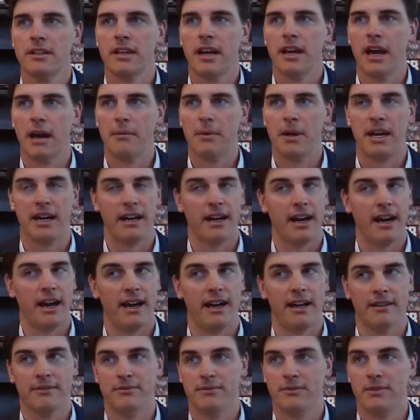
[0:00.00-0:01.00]
I mean,
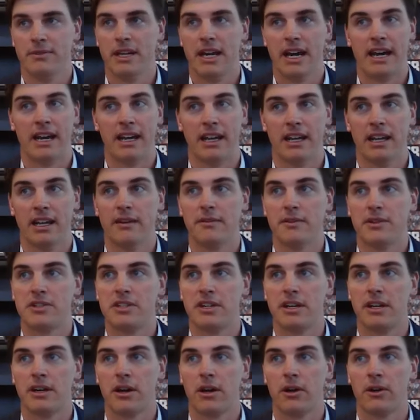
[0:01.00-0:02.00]
I I'd love to
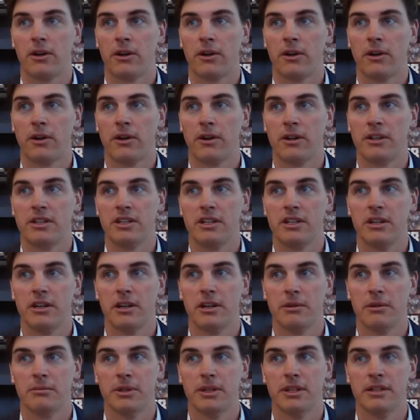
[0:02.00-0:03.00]
see it earlier on in the
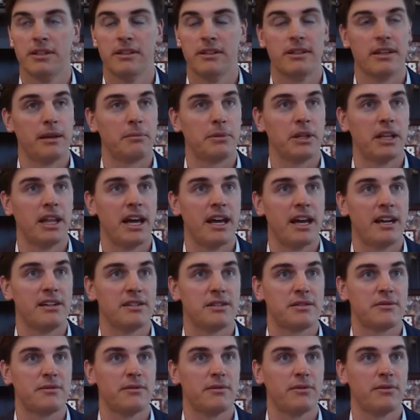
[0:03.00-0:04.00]
year, but I'm glad
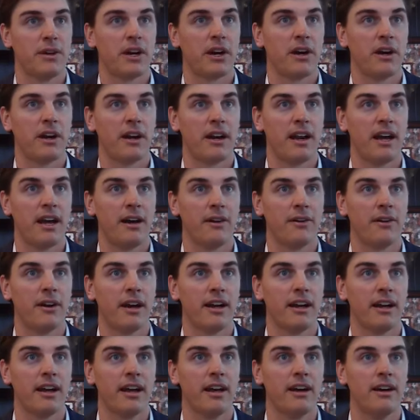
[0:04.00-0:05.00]
he's figuring it out
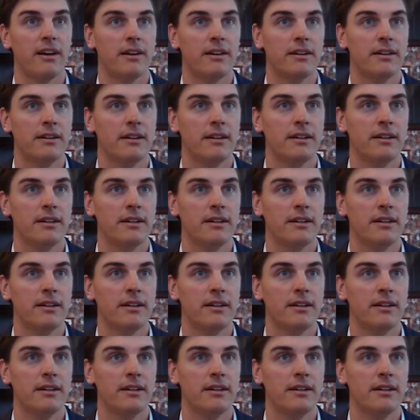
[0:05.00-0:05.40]
right now.